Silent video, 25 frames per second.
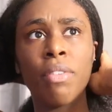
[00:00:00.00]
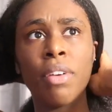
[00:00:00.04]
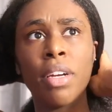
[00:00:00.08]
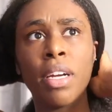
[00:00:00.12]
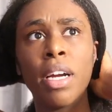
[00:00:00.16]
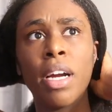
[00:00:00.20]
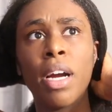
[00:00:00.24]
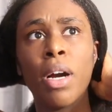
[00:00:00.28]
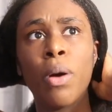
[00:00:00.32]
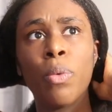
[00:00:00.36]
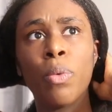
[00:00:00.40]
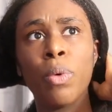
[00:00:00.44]

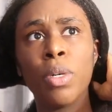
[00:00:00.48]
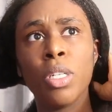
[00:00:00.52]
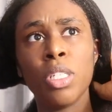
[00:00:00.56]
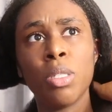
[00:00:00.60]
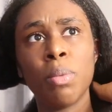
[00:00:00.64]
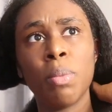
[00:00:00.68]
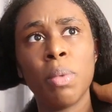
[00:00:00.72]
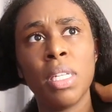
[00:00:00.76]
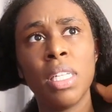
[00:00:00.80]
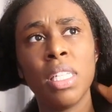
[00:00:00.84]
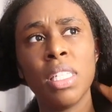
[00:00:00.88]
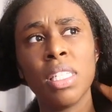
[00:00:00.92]
figure out
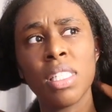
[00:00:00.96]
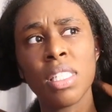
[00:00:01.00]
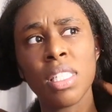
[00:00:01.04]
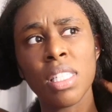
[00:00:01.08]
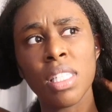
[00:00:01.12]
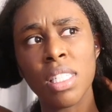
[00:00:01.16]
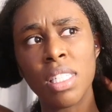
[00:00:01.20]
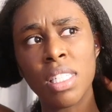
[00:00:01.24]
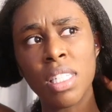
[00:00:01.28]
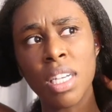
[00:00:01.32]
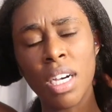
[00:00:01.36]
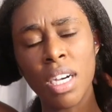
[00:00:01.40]
which piece to
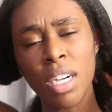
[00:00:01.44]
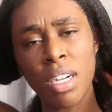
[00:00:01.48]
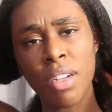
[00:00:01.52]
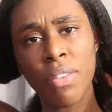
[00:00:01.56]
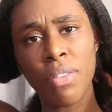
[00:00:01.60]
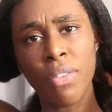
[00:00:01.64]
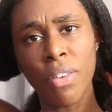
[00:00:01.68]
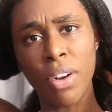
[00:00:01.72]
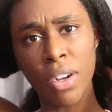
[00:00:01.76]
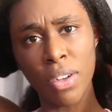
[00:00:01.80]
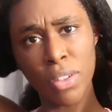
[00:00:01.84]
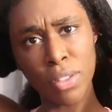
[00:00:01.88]
tuck
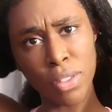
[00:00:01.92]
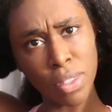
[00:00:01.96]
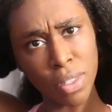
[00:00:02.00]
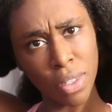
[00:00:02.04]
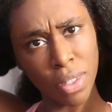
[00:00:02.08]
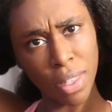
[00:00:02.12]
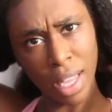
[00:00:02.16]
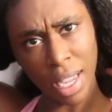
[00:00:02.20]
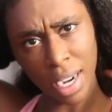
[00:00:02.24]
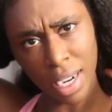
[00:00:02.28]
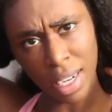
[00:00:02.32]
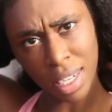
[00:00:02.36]
first so
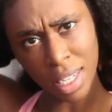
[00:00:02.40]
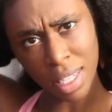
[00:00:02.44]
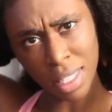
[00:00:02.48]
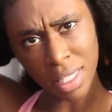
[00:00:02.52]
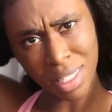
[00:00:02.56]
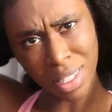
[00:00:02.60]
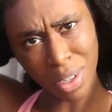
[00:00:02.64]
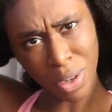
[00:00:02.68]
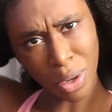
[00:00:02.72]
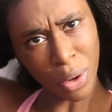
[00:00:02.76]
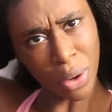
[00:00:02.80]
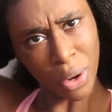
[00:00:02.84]
that it
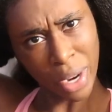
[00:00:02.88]
doesn't